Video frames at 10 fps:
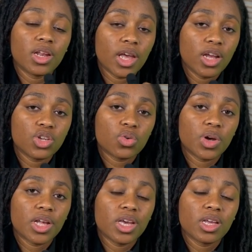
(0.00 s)
an
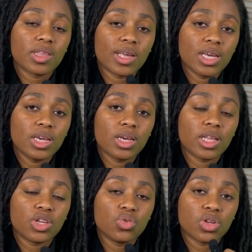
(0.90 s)
HOA thinking
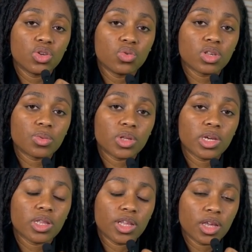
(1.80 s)
that you can do
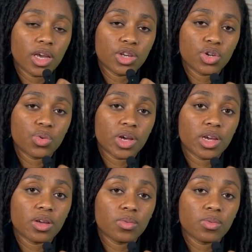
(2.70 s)
something that the HOA